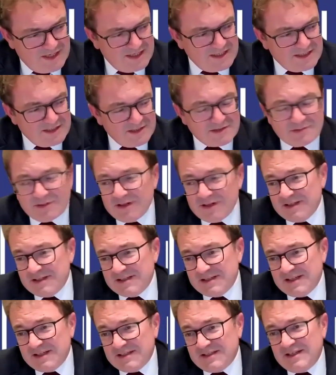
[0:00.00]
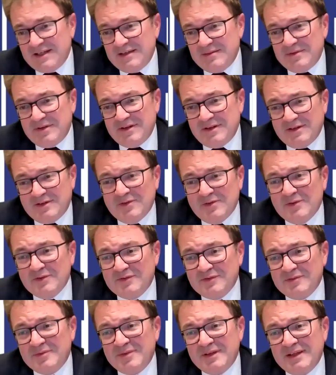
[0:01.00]
decided in 2016 by the
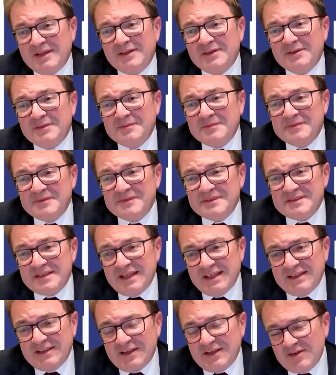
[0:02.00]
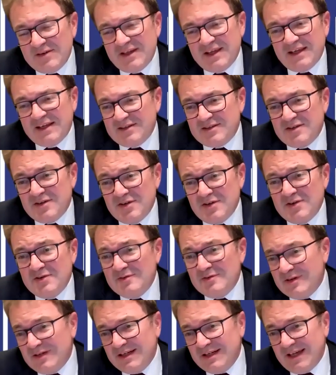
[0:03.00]
Court of Appeal, said don't get
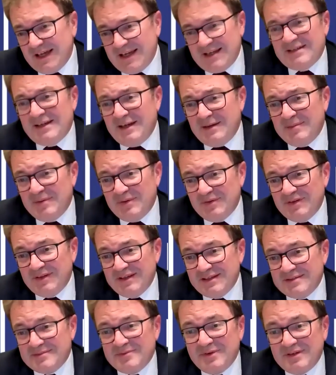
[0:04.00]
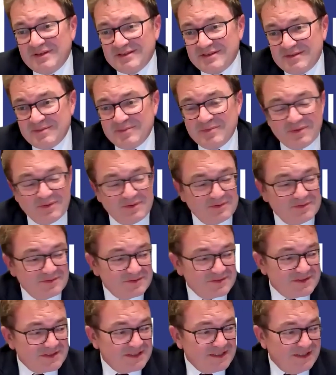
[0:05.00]
too het up on these
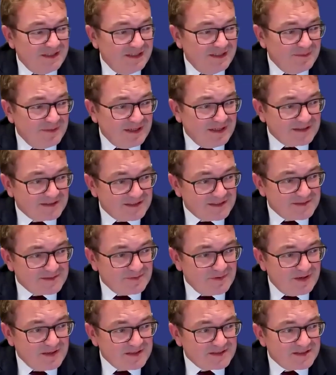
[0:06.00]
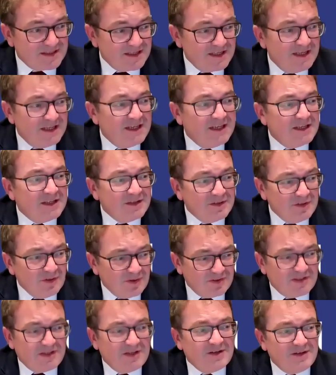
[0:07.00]
principles, as expressed
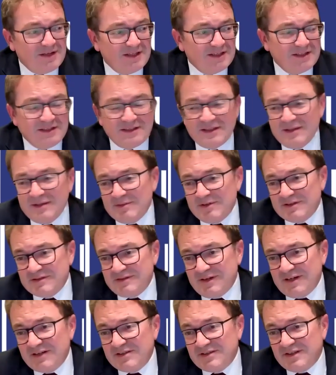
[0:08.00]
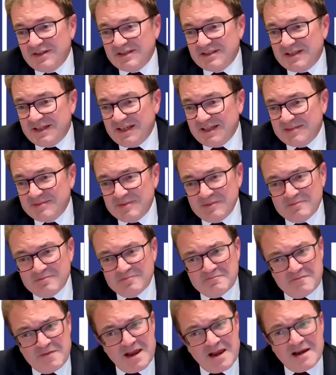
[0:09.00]
not only in the Dimmock's franchise case,
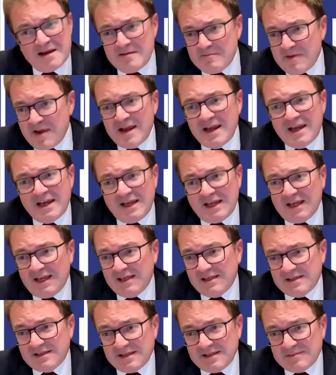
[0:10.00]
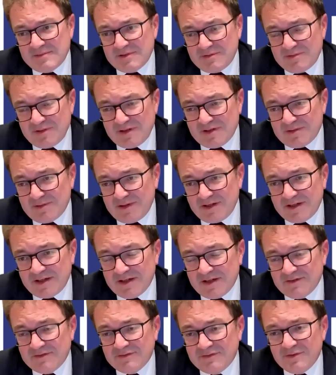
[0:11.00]
but many, many cases between
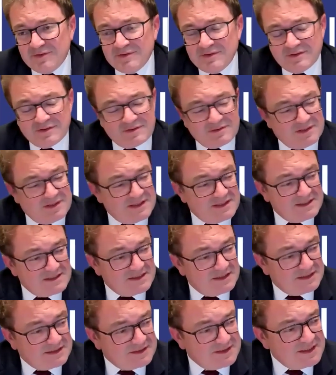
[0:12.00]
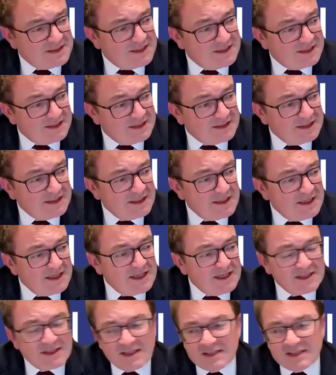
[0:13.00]
2004 and 2016.